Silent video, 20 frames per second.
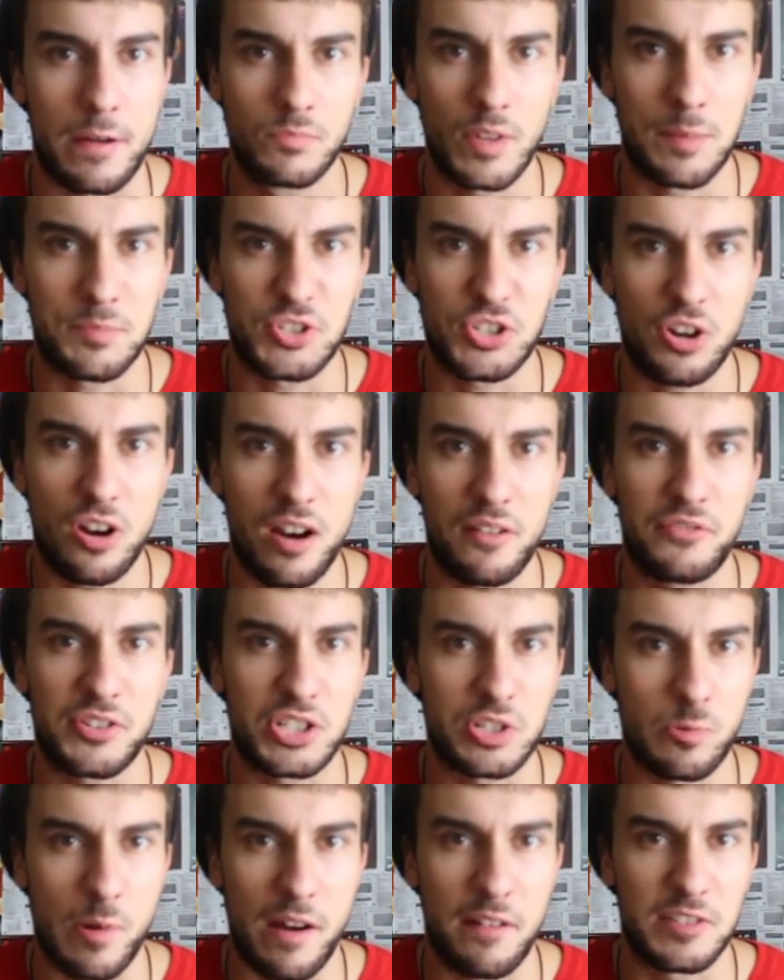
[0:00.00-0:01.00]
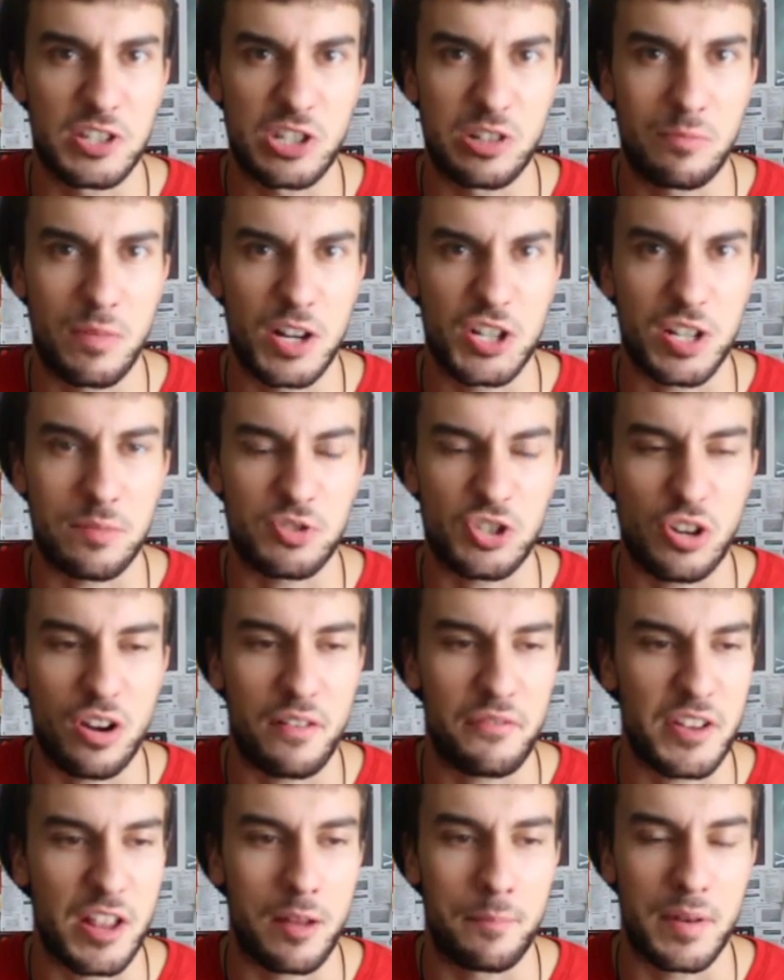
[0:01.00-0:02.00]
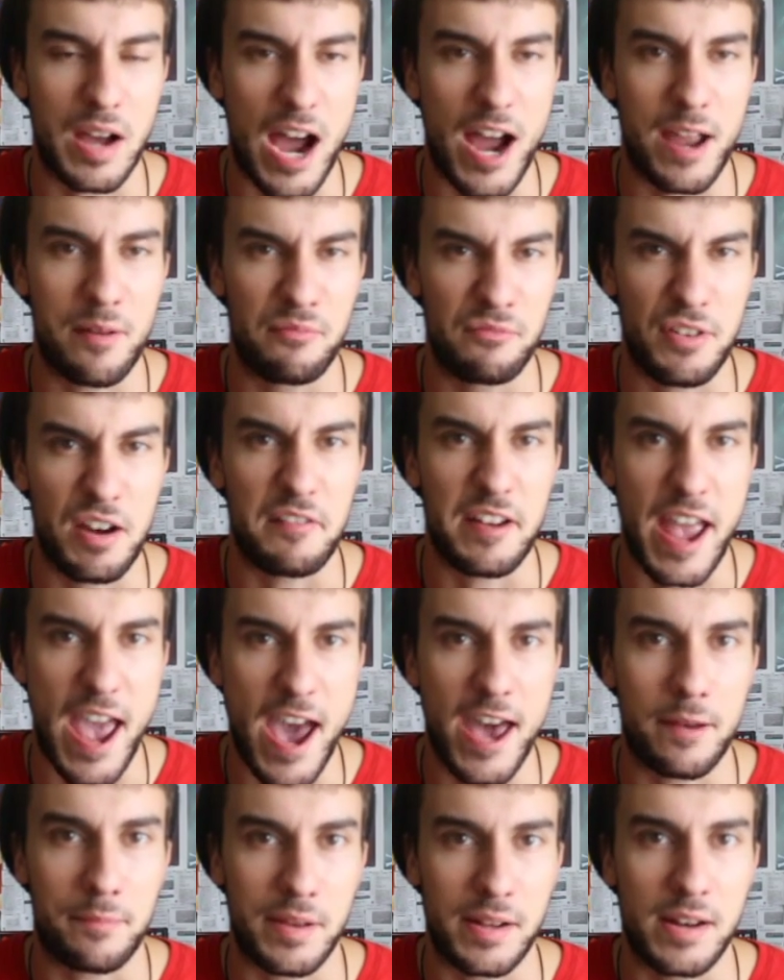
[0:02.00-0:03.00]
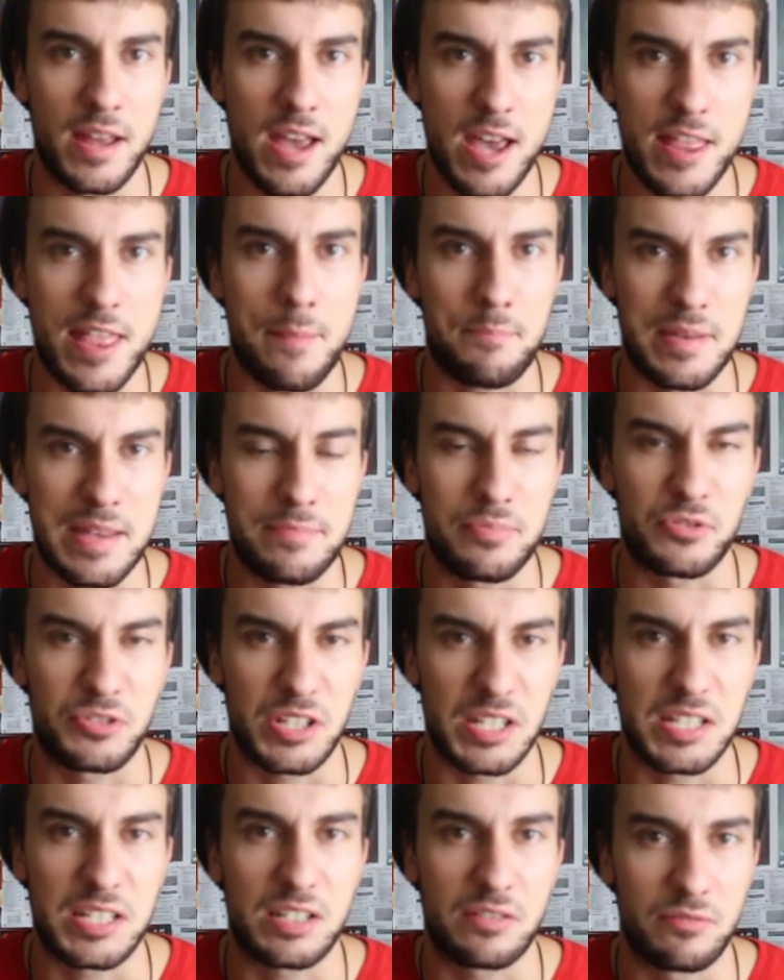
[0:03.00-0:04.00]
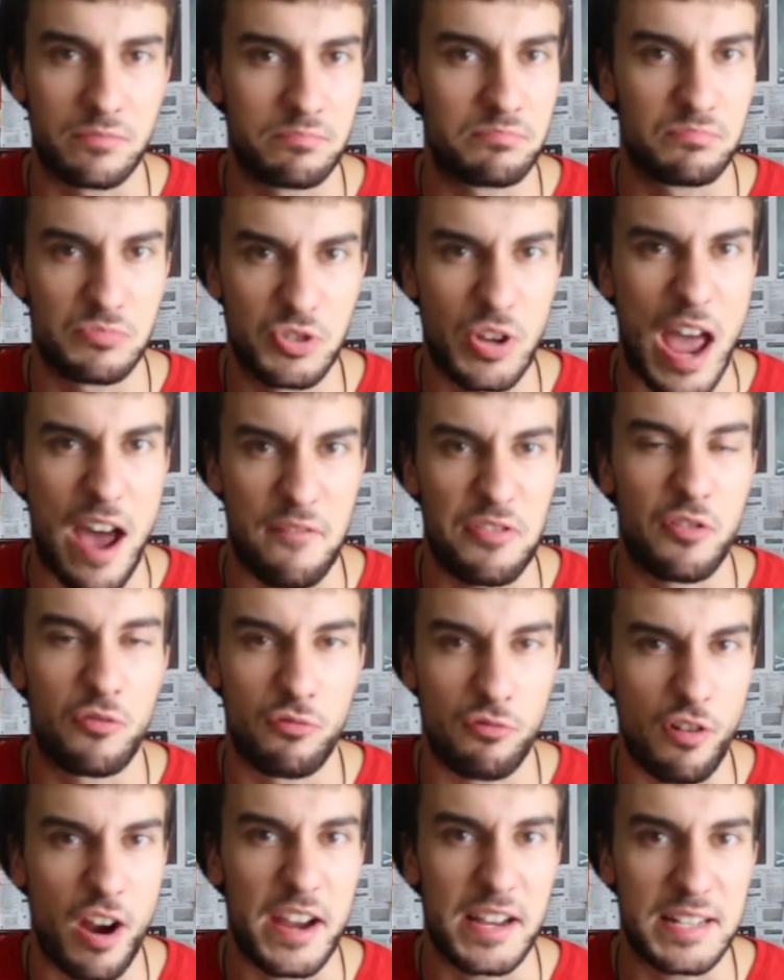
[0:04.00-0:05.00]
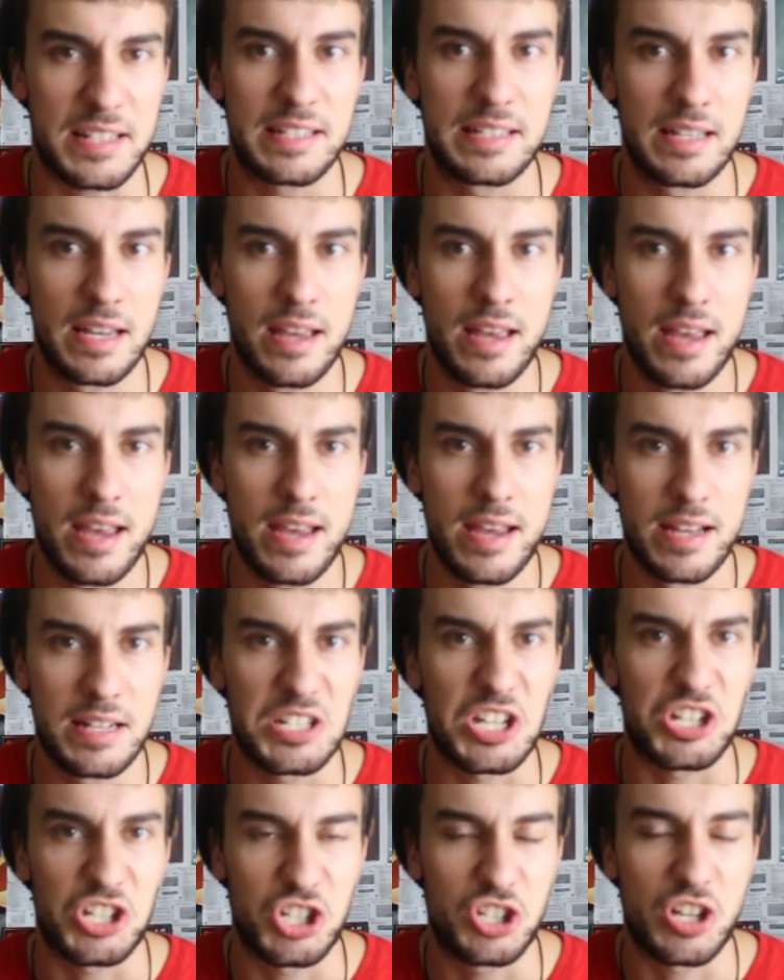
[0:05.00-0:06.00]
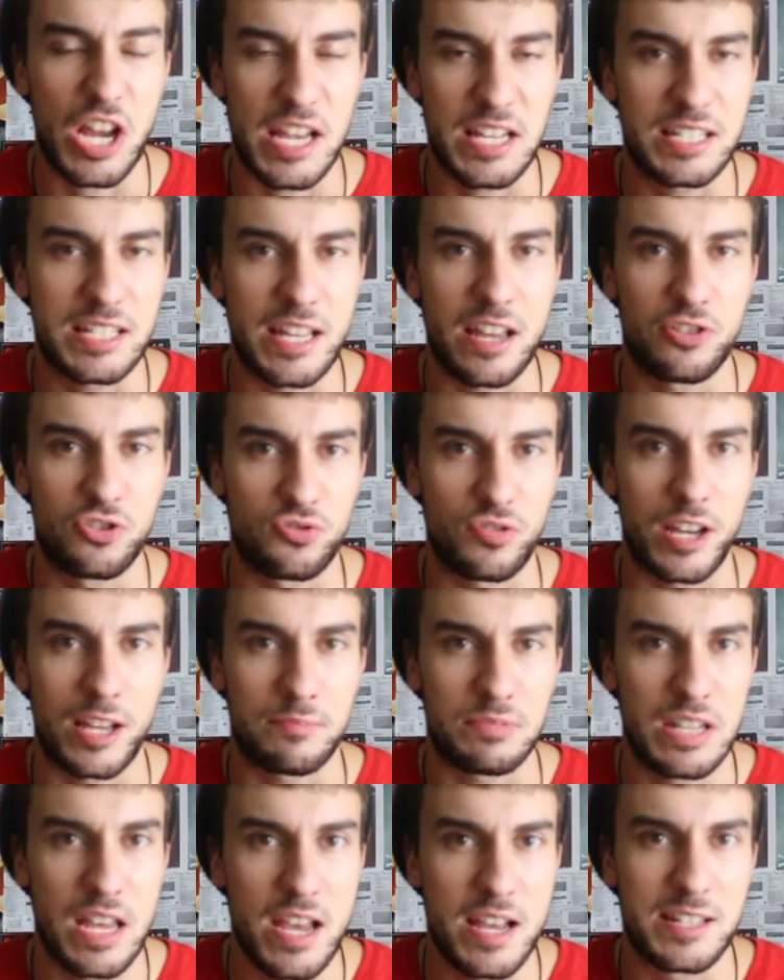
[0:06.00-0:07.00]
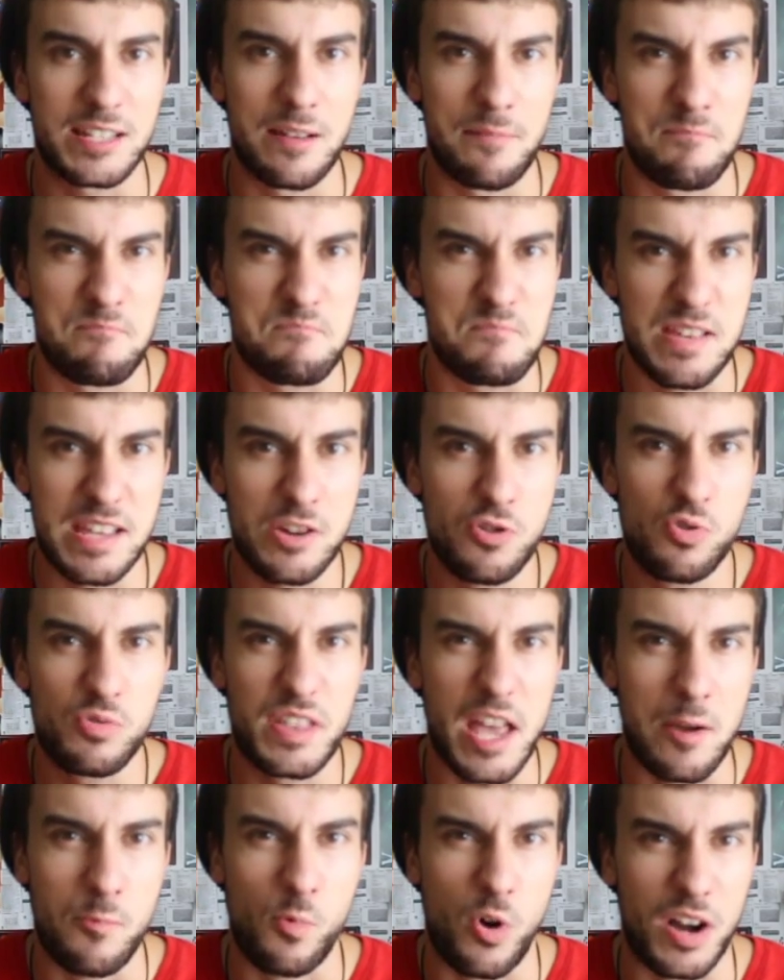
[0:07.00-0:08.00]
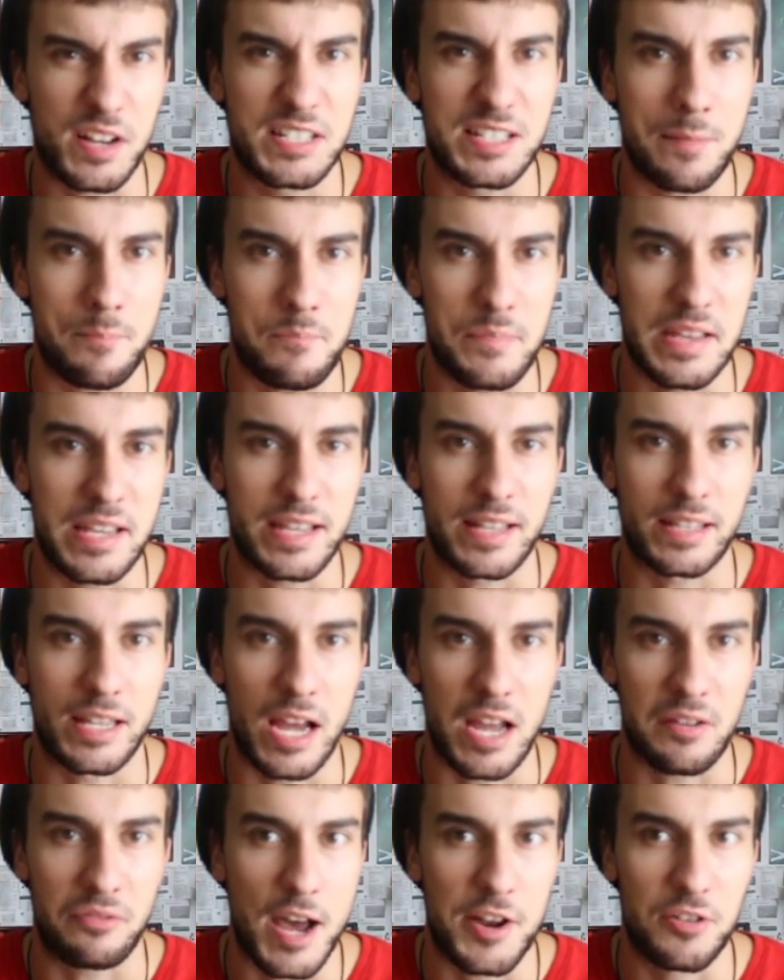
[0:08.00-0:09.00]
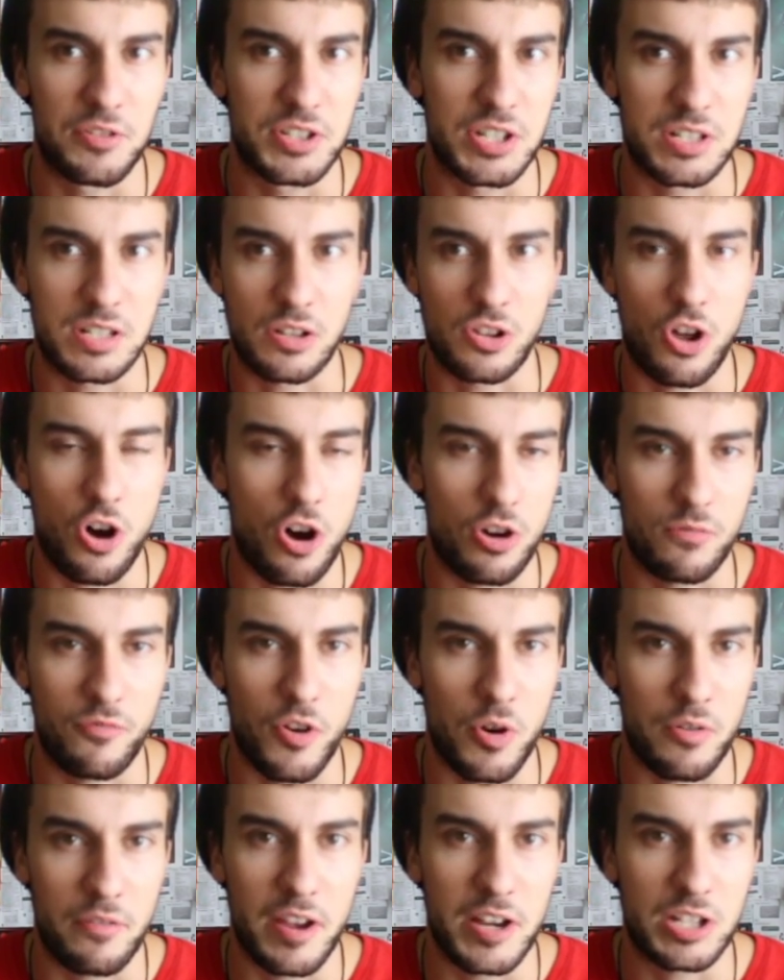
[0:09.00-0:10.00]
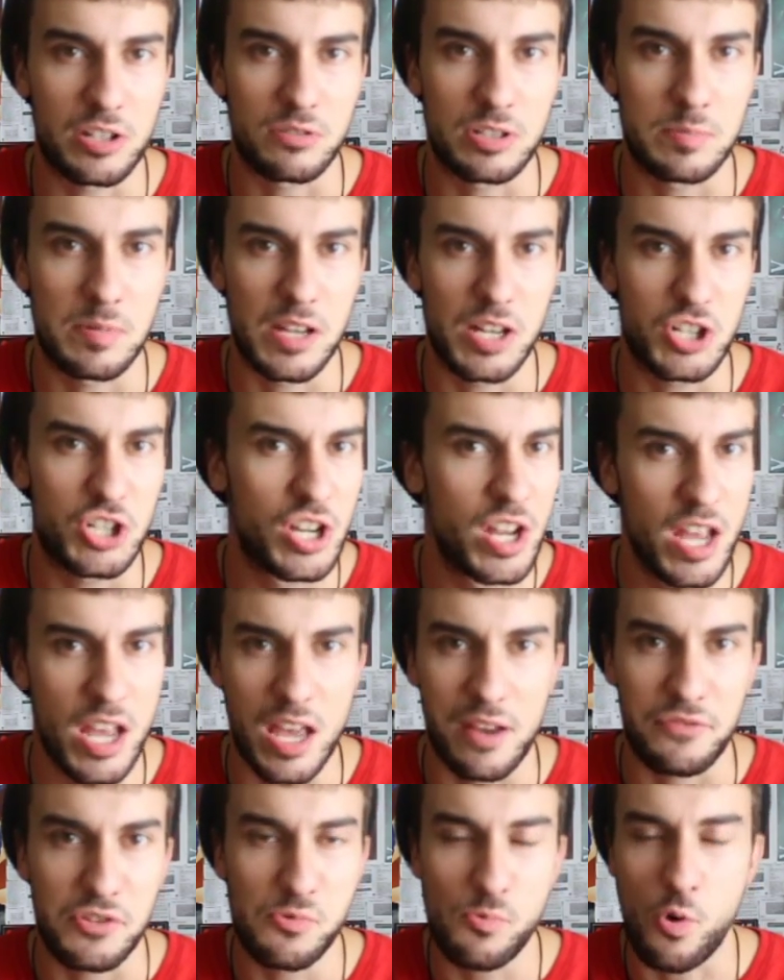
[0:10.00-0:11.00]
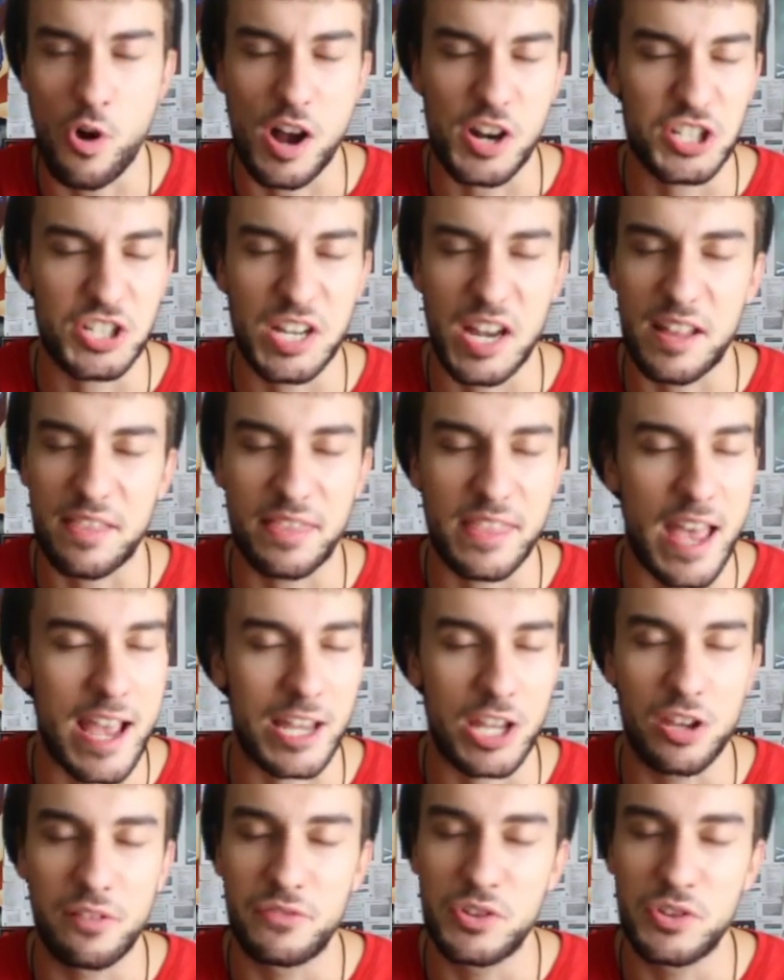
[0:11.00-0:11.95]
I'm sorry for swearing so much. I'm sorry for yelling, but I am very adamant that people need to have the right to chase their dreams, to be who they want to be in life. I know this is a long motivational speech. If you watched the end, thank you.